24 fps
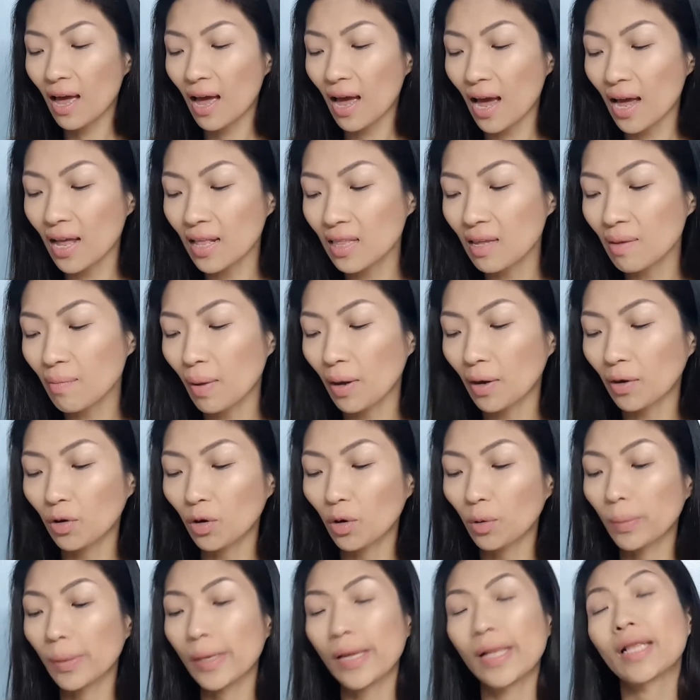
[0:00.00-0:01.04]

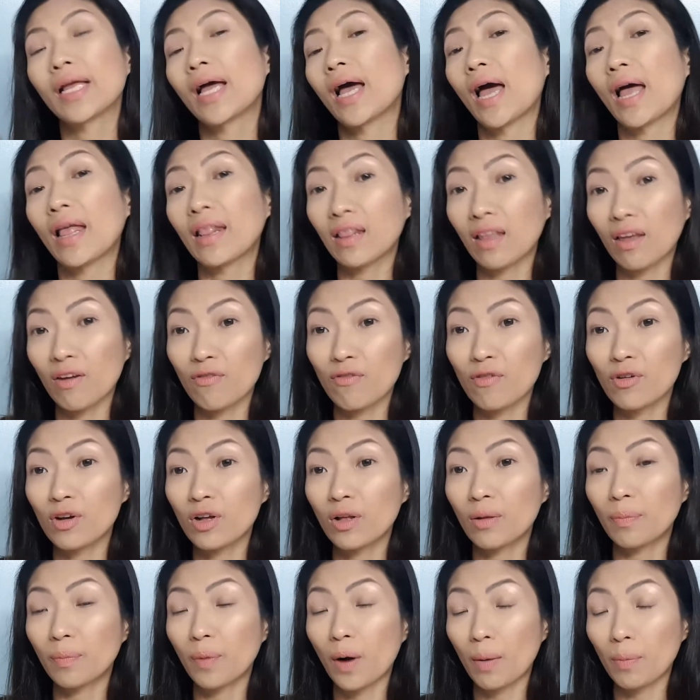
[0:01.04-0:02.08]
antimicrobial,
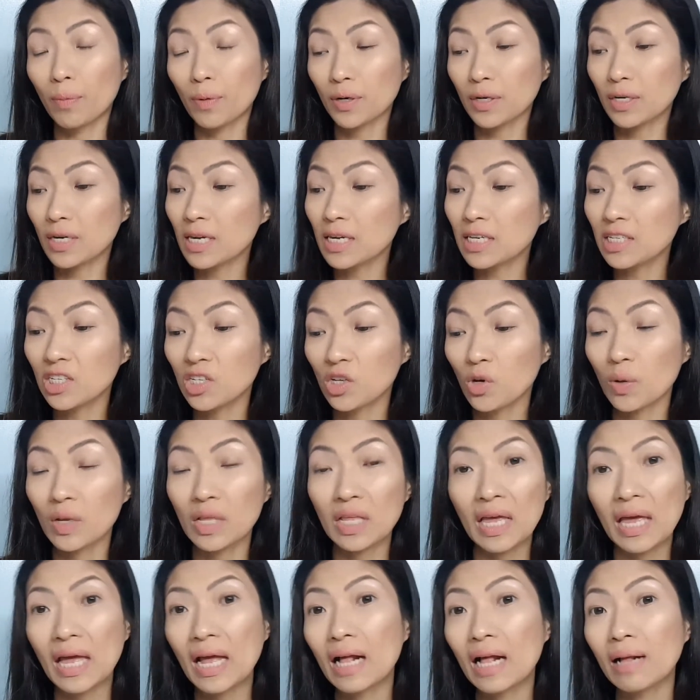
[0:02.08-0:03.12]
antifungal properties, so it
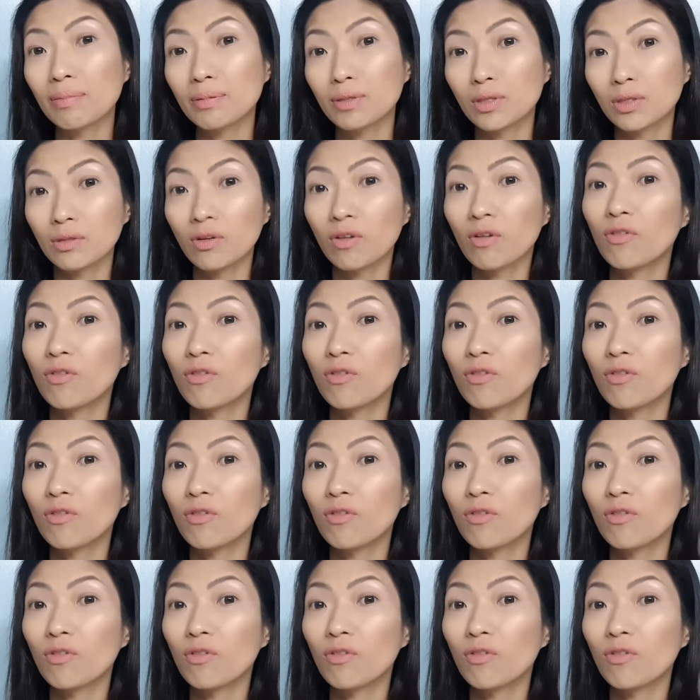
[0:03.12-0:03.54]
helps